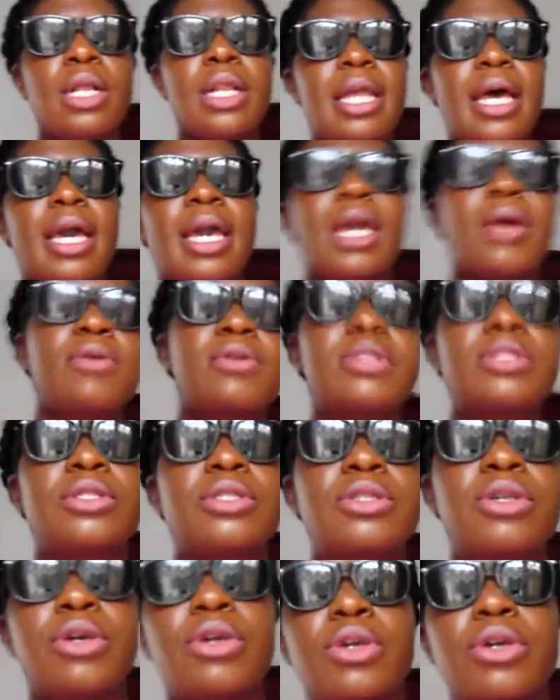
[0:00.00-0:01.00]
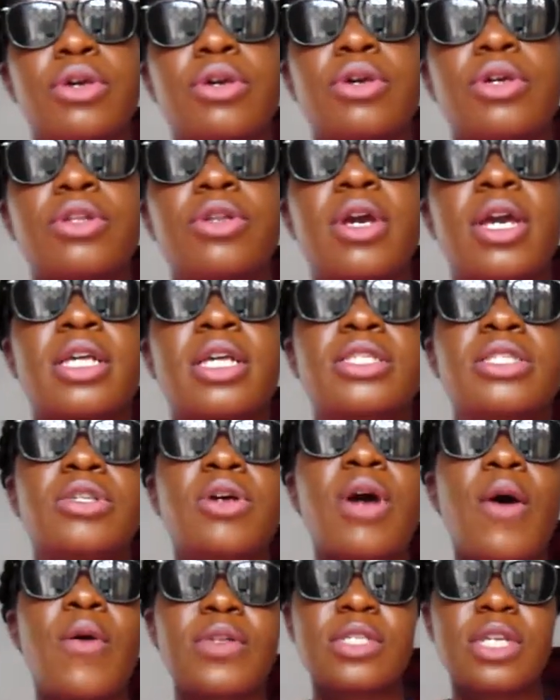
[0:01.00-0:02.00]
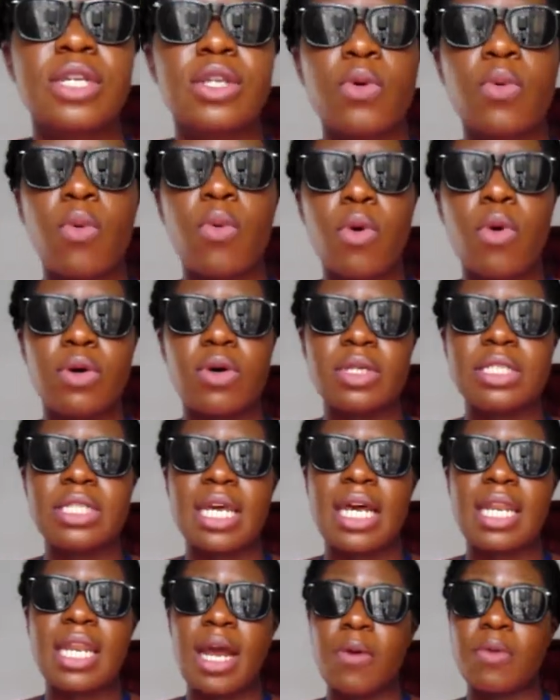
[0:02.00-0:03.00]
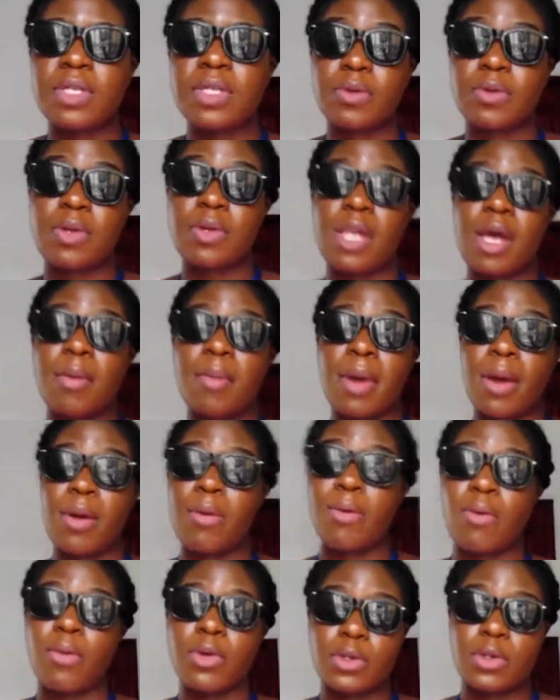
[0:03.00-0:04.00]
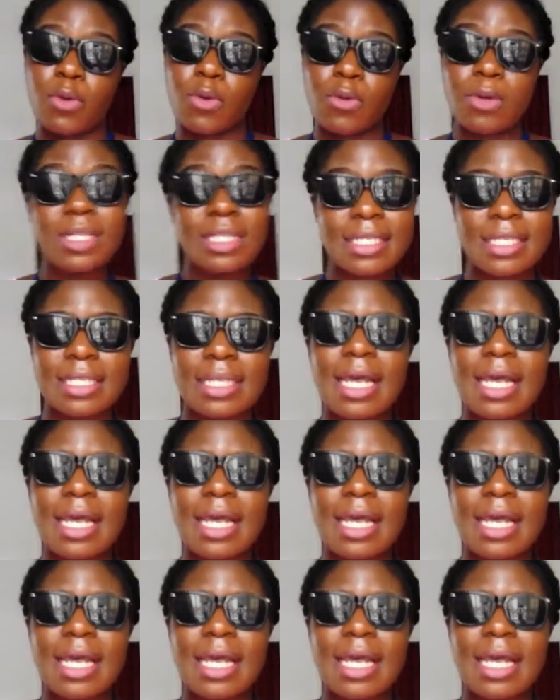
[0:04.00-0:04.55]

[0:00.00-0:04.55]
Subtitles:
Like, it was so good. Okay, so I was on the ward and I wasn't without my ward coat,